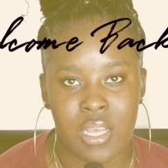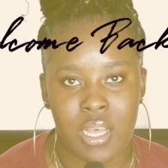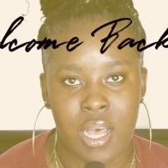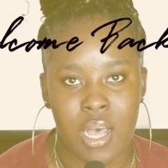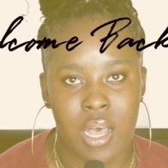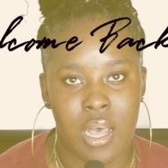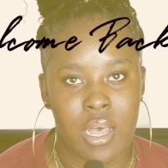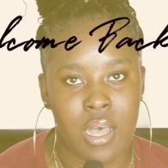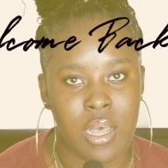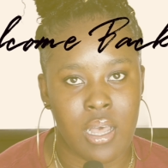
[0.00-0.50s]

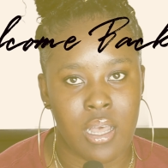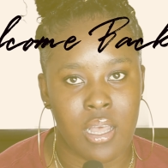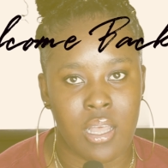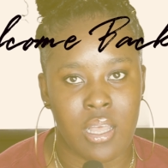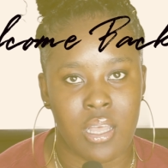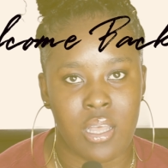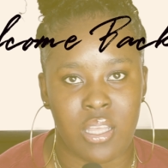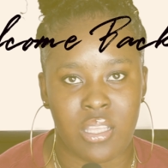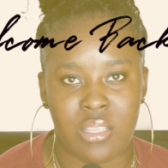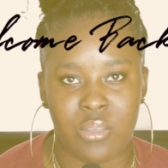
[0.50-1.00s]

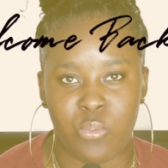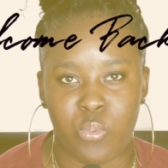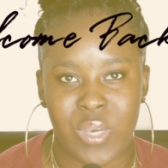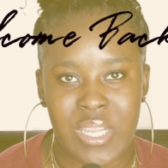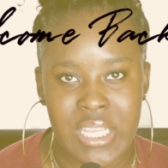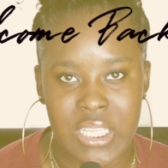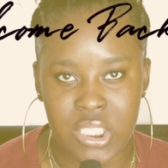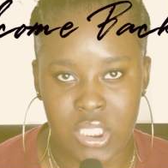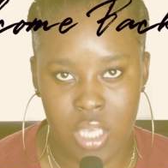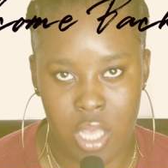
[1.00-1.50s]
uh, when
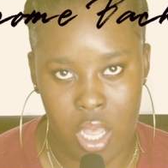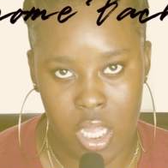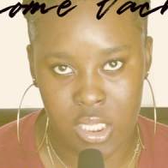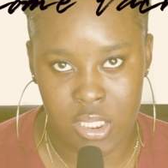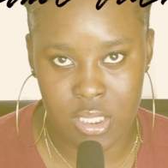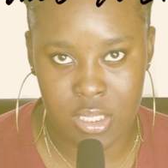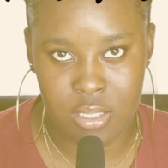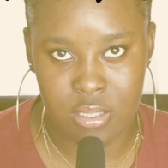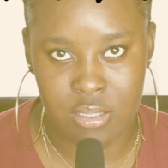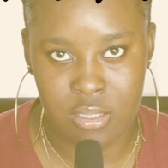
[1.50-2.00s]
it's
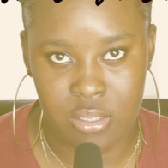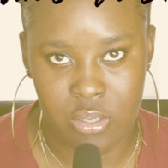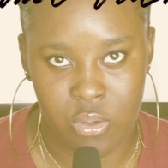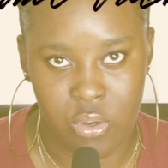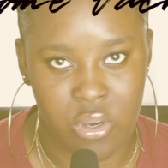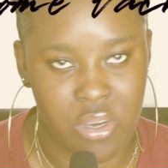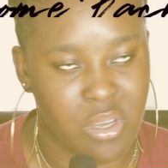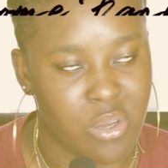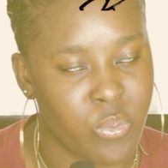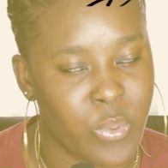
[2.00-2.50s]
hot
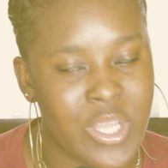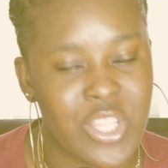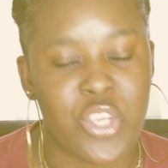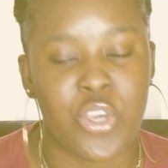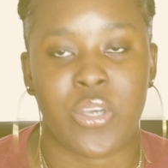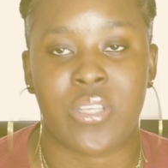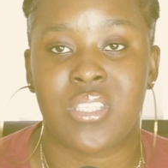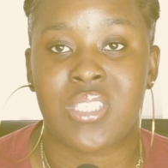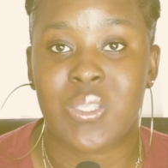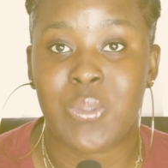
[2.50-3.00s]
or when
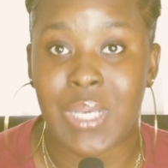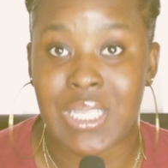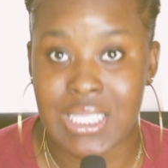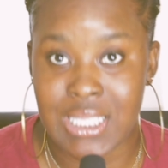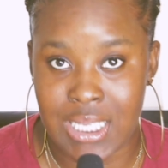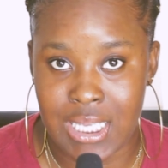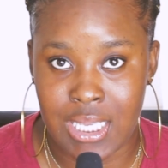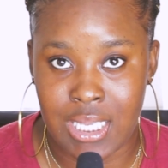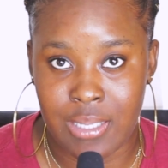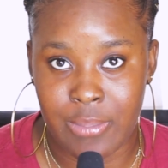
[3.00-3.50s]
you're
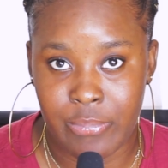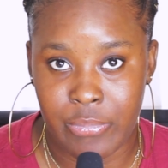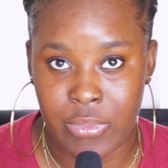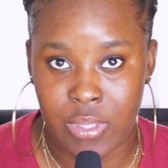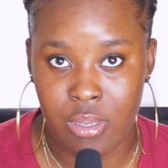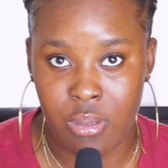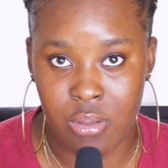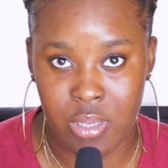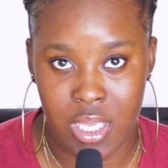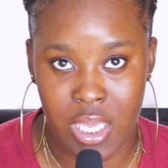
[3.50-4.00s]
sweating
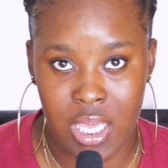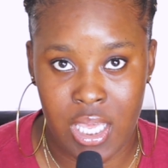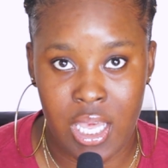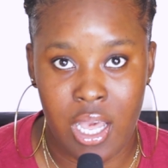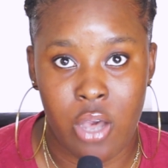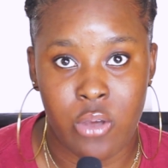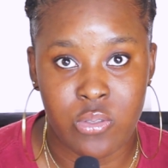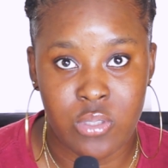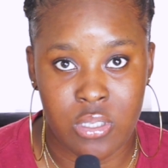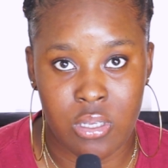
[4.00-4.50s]
okay
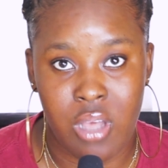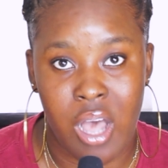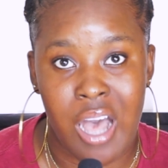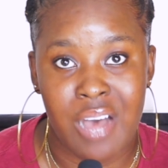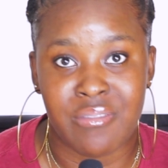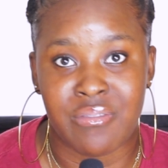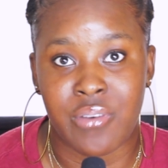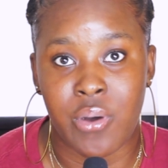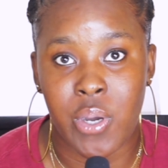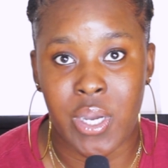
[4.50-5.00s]
how to
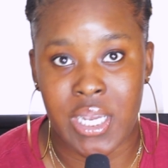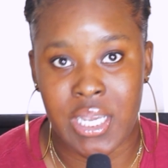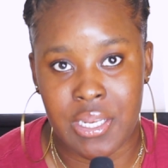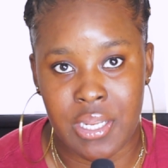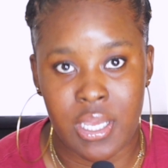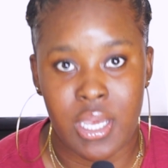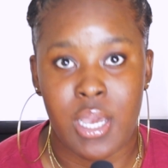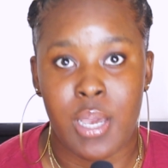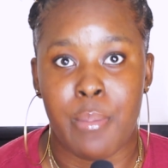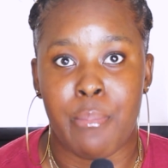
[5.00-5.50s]
avoid
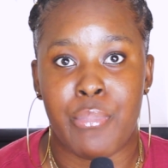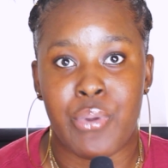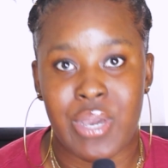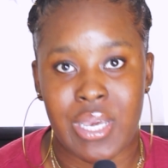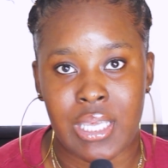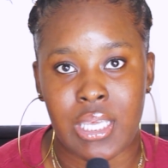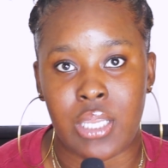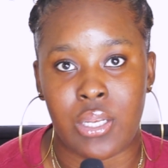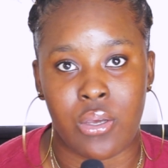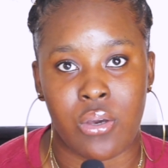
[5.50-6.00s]

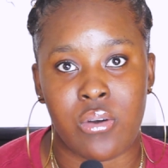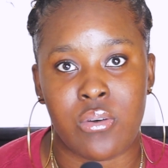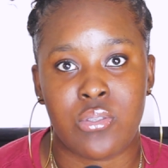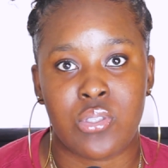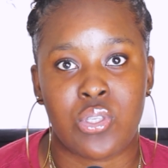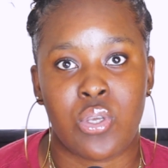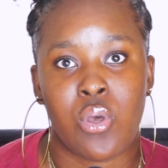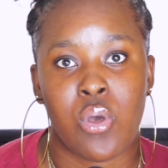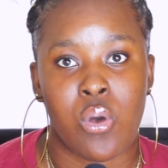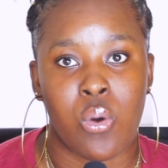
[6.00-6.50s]
breaking out
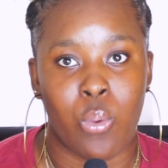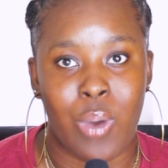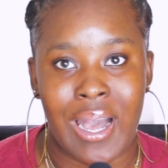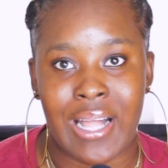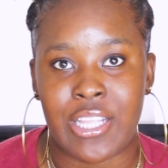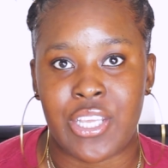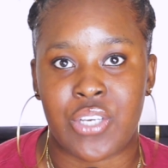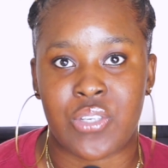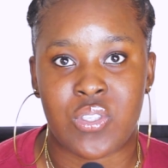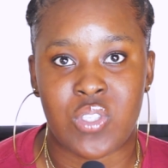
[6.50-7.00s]
while
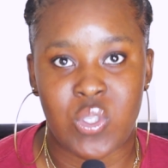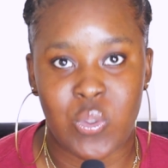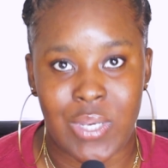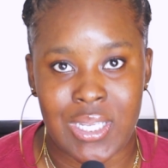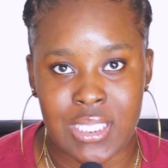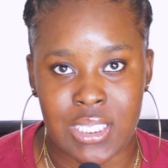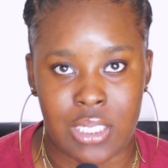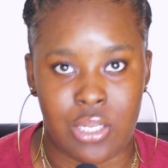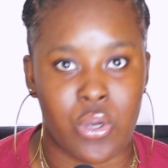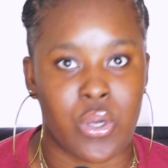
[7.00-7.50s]
you're
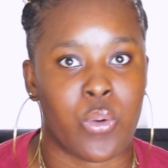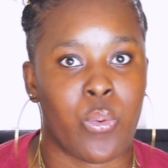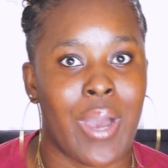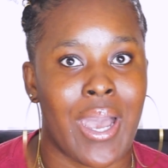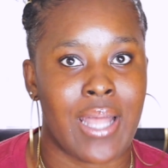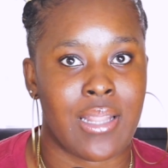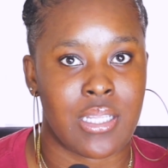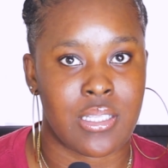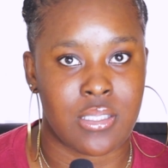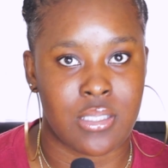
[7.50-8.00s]
sweating or
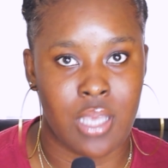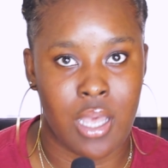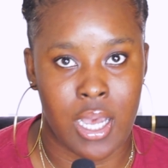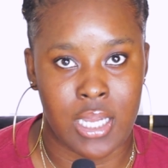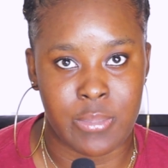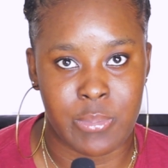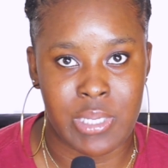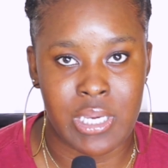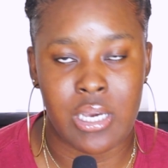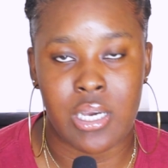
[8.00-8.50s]
while it's
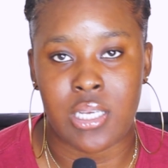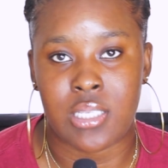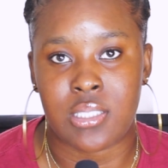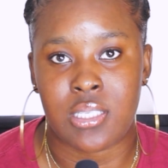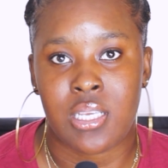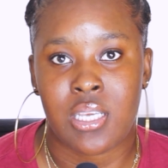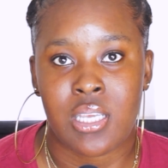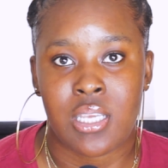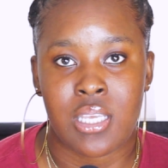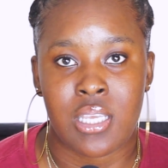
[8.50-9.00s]
hot because
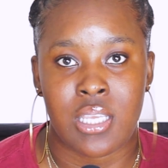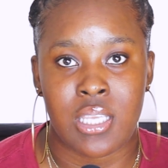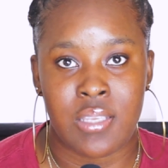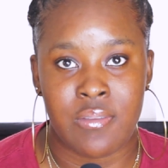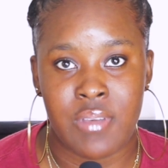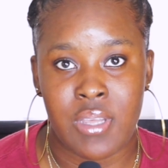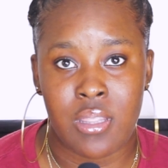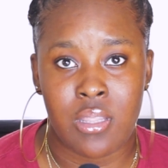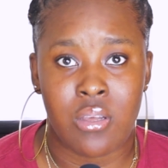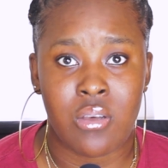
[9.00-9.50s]

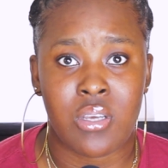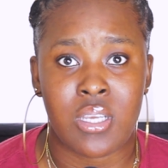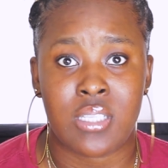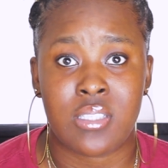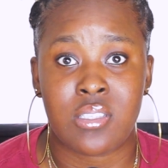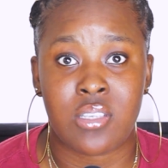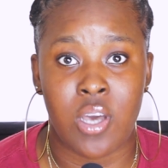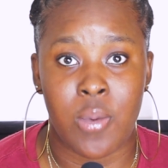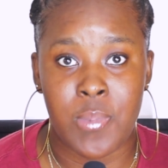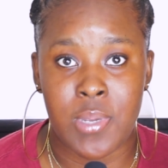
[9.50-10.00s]
even though
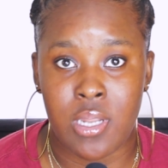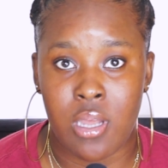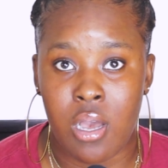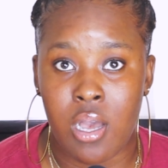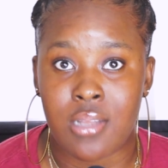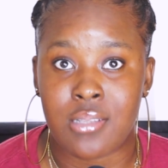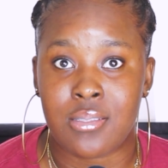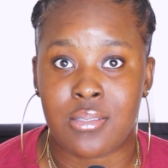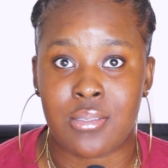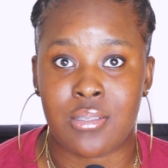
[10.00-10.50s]
it's coming
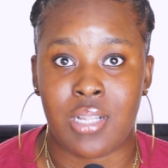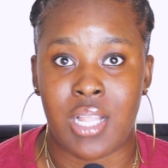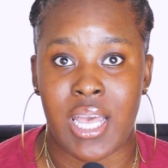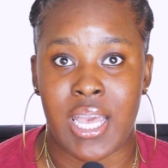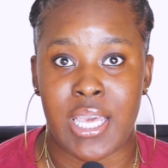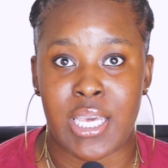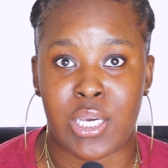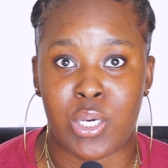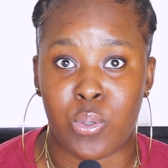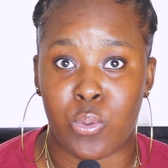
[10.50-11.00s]
on to
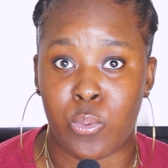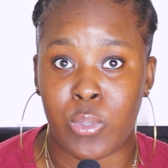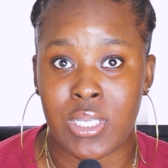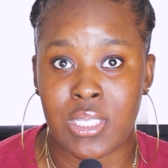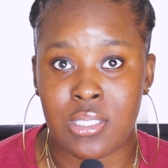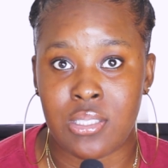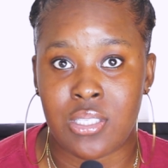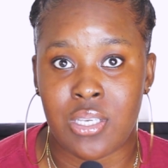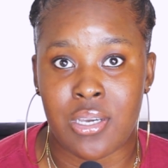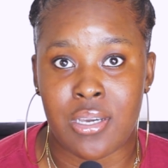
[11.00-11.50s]
like
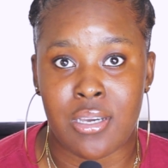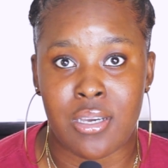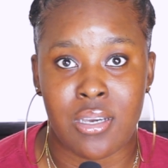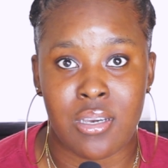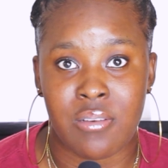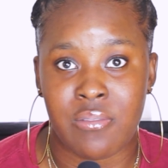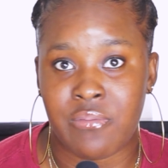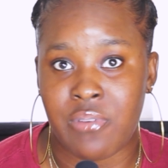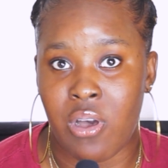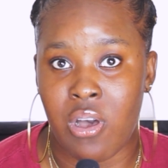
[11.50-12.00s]

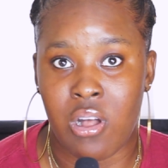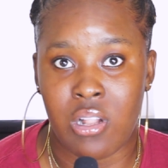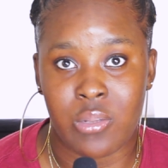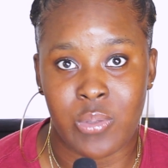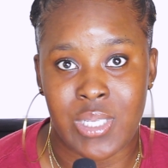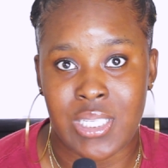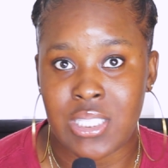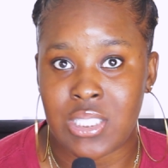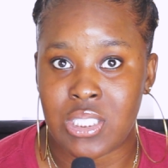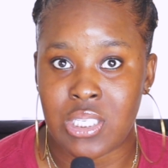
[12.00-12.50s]
winter fall
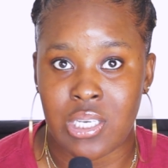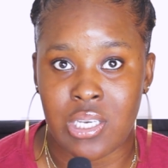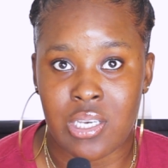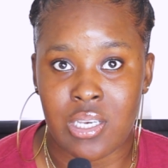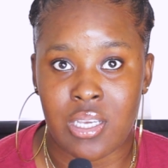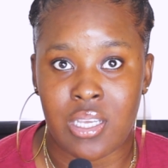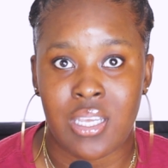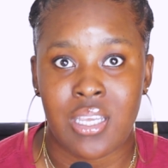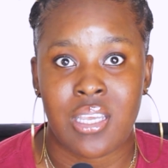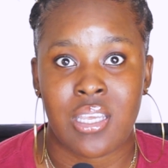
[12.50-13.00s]

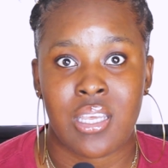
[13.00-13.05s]
winter